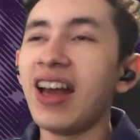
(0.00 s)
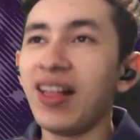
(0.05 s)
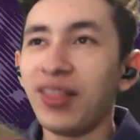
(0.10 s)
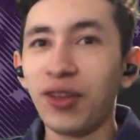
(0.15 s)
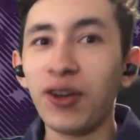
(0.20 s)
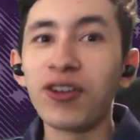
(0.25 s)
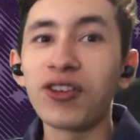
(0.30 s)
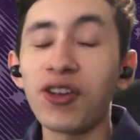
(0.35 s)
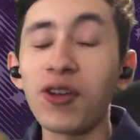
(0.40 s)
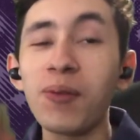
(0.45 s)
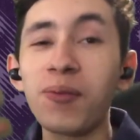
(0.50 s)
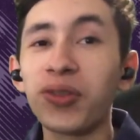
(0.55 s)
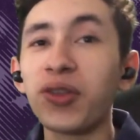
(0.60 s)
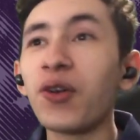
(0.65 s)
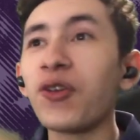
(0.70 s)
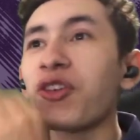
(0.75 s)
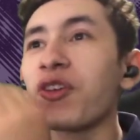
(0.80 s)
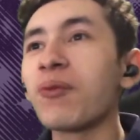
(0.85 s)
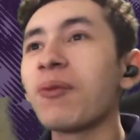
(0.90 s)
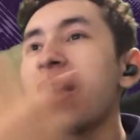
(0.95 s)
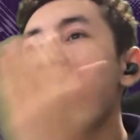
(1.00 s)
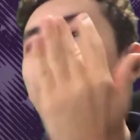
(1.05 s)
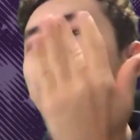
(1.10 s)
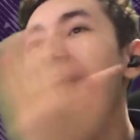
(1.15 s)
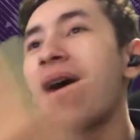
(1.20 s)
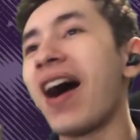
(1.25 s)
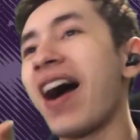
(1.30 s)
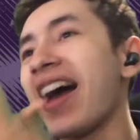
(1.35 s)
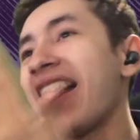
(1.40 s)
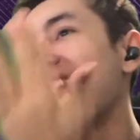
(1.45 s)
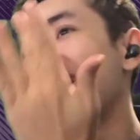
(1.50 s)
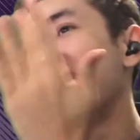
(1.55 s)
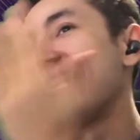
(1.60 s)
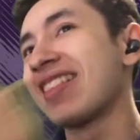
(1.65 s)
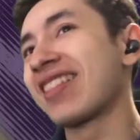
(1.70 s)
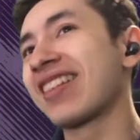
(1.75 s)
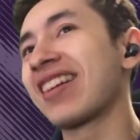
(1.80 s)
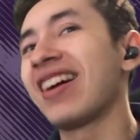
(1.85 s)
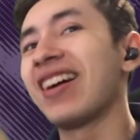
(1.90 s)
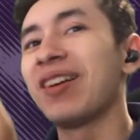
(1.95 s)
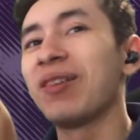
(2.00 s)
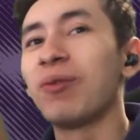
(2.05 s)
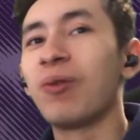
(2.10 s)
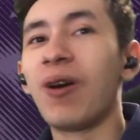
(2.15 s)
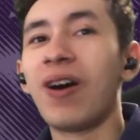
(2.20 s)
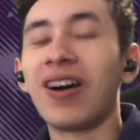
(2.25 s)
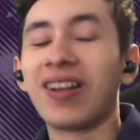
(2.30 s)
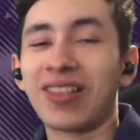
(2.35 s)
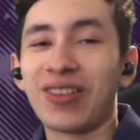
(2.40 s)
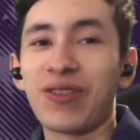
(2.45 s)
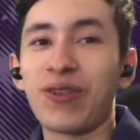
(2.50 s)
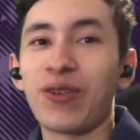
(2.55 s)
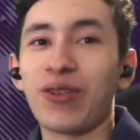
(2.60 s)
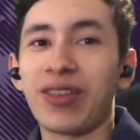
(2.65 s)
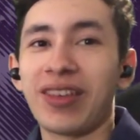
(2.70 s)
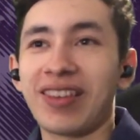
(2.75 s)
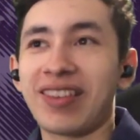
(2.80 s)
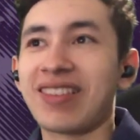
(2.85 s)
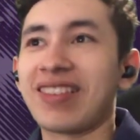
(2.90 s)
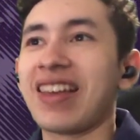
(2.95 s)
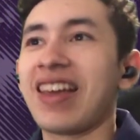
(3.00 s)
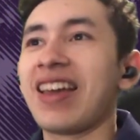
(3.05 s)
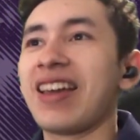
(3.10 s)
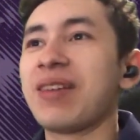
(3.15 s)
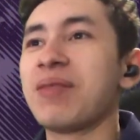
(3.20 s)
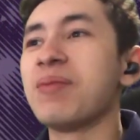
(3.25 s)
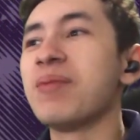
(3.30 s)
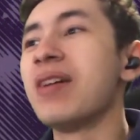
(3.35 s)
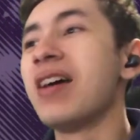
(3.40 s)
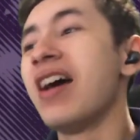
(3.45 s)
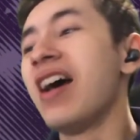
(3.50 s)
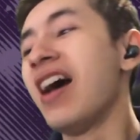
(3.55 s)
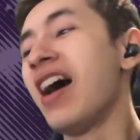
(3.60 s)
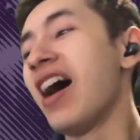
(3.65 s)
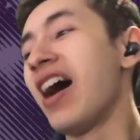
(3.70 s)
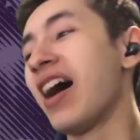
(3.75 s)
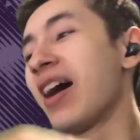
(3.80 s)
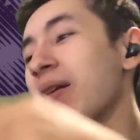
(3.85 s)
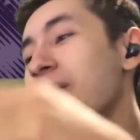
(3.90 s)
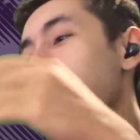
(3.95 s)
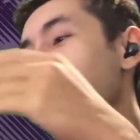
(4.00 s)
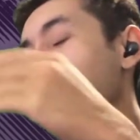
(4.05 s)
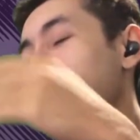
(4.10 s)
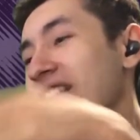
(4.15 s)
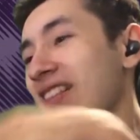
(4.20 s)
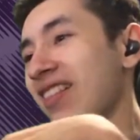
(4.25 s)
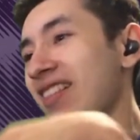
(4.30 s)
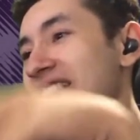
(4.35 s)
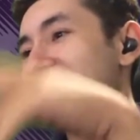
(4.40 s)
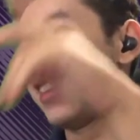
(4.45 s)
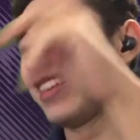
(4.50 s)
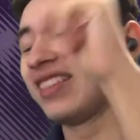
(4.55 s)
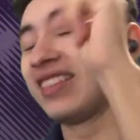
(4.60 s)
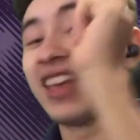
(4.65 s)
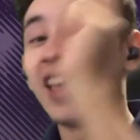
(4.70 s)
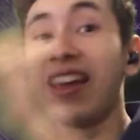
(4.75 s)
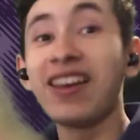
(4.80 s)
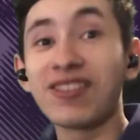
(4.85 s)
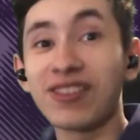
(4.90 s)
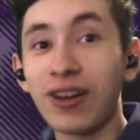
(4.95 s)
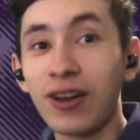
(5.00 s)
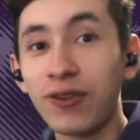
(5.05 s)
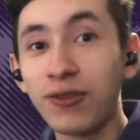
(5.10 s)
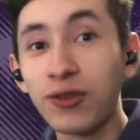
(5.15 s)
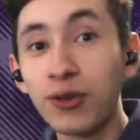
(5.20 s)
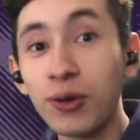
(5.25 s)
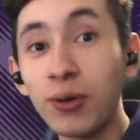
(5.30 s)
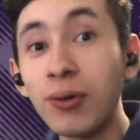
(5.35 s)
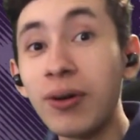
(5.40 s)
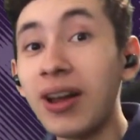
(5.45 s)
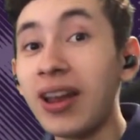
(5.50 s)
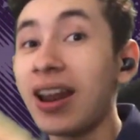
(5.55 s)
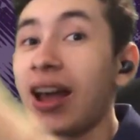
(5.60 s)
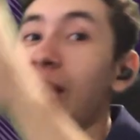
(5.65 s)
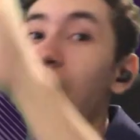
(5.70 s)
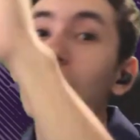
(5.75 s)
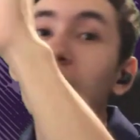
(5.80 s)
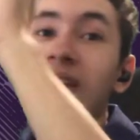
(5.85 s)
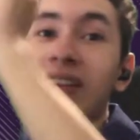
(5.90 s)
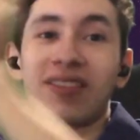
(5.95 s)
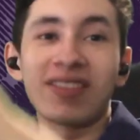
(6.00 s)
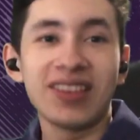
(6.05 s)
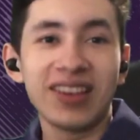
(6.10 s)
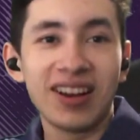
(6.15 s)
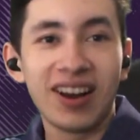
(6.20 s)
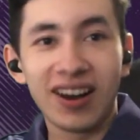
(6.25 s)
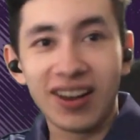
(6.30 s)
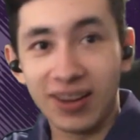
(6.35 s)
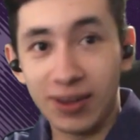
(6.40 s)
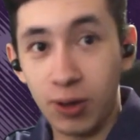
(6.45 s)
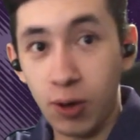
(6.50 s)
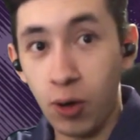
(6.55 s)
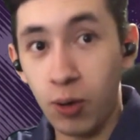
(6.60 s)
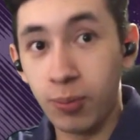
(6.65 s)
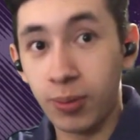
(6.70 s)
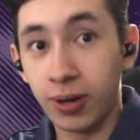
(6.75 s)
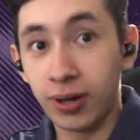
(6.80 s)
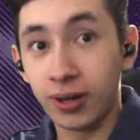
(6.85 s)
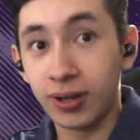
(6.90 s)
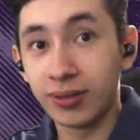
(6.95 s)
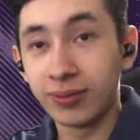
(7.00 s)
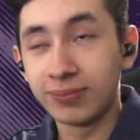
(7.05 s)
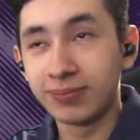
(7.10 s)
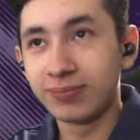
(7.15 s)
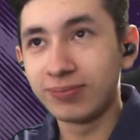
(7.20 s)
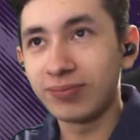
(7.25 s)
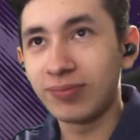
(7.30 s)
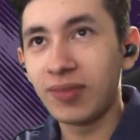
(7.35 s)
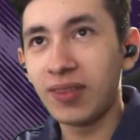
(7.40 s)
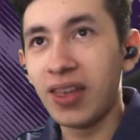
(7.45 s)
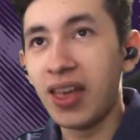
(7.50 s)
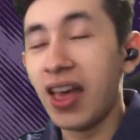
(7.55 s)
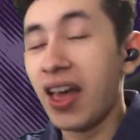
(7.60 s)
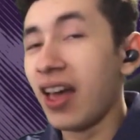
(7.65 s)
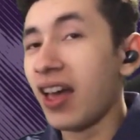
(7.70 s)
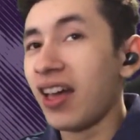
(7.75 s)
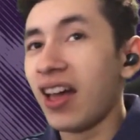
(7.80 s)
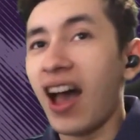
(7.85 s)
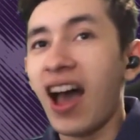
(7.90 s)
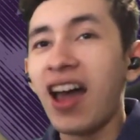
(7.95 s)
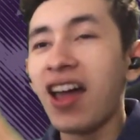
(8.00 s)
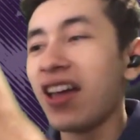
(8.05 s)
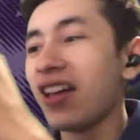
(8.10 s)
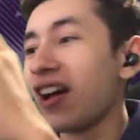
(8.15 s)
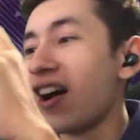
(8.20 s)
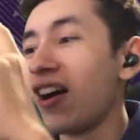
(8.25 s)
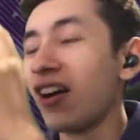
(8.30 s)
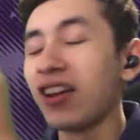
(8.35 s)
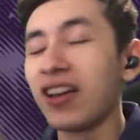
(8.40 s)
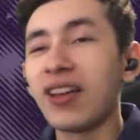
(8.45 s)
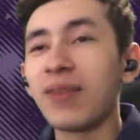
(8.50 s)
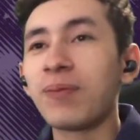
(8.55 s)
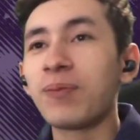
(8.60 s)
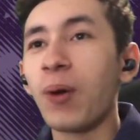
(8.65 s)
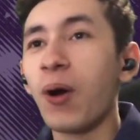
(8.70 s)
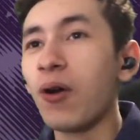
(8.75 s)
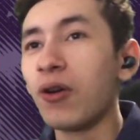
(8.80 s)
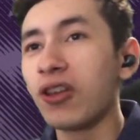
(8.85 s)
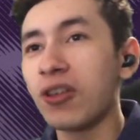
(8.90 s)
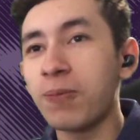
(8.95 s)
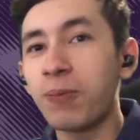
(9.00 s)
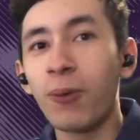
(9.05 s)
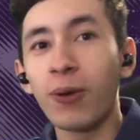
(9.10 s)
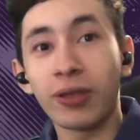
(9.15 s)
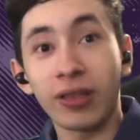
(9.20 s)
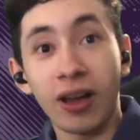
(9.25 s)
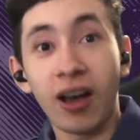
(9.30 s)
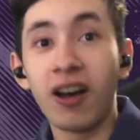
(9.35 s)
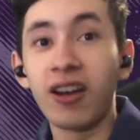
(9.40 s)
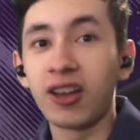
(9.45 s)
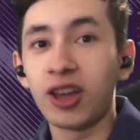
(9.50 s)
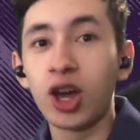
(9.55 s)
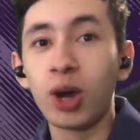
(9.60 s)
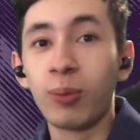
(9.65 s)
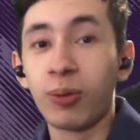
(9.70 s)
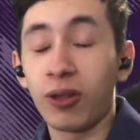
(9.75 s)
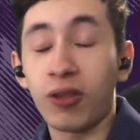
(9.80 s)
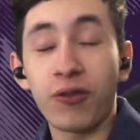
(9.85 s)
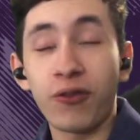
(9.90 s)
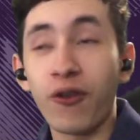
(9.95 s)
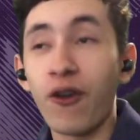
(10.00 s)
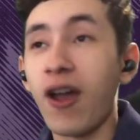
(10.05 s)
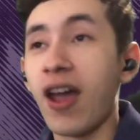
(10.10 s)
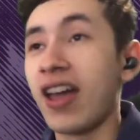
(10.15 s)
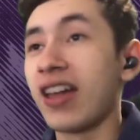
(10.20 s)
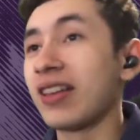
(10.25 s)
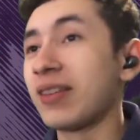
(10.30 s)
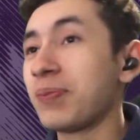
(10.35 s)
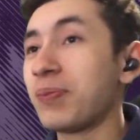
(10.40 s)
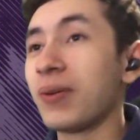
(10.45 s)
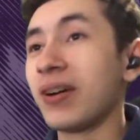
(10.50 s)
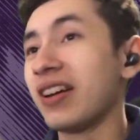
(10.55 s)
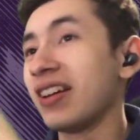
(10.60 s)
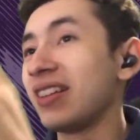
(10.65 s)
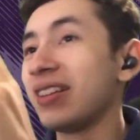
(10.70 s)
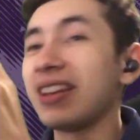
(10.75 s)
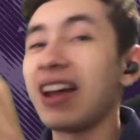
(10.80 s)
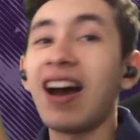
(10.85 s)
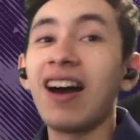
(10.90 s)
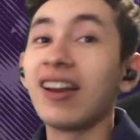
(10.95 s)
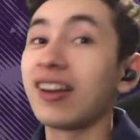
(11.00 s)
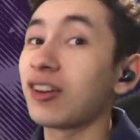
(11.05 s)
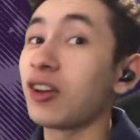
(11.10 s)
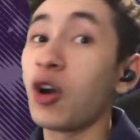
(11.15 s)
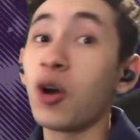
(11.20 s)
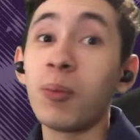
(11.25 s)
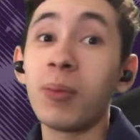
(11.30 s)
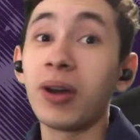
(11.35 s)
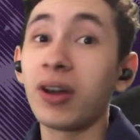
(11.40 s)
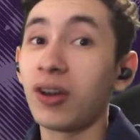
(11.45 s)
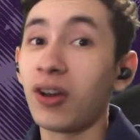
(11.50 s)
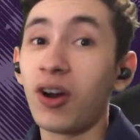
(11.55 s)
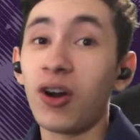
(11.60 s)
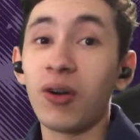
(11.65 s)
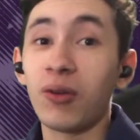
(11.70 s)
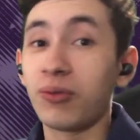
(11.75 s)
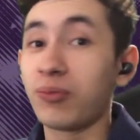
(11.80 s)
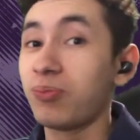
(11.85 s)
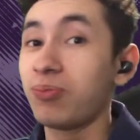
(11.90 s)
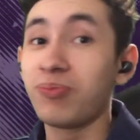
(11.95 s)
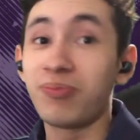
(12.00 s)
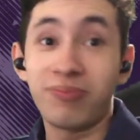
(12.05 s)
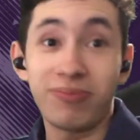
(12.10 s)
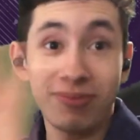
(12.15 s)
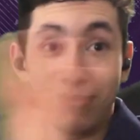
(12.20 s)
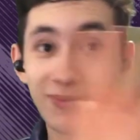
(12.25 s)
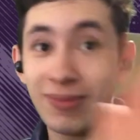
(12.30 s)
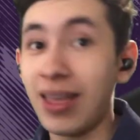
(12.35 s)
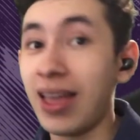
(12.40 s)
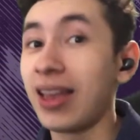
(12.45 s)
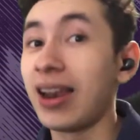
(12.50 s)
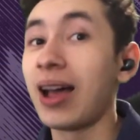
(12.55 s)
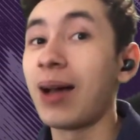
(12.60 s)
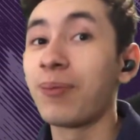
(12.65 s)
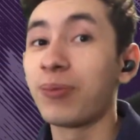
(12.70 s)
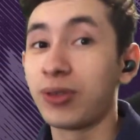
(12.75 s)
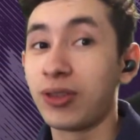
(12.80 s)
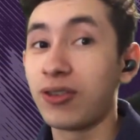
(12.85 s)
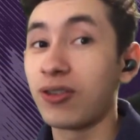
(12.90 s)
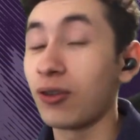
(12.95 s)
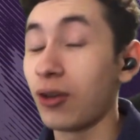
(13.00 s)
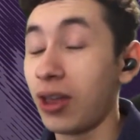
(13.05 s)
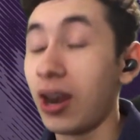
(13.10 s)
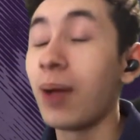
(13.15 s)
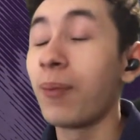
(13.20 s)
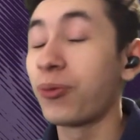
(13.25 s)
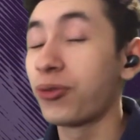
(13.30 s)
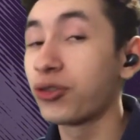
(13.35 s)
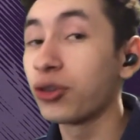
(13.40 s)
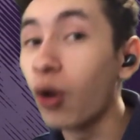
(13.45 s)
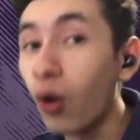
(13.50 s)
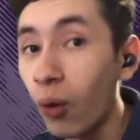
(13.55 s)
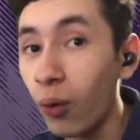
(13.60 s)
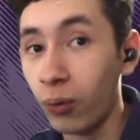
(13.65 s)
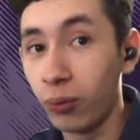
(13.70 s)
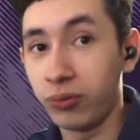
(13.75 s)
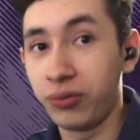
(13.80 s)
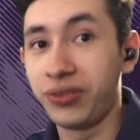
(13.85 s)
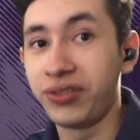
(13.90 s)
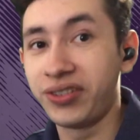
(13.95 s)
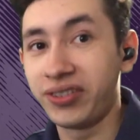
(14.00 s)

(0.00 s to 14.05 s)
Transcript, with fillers: Those are those are my pie in the sky wants for this game. I want to see Deja Vu and I want to see Hanekoma. I Hana, bonus points at Hanekoma's fret, but Hanekoma at all, and I'm so, and I'm sold.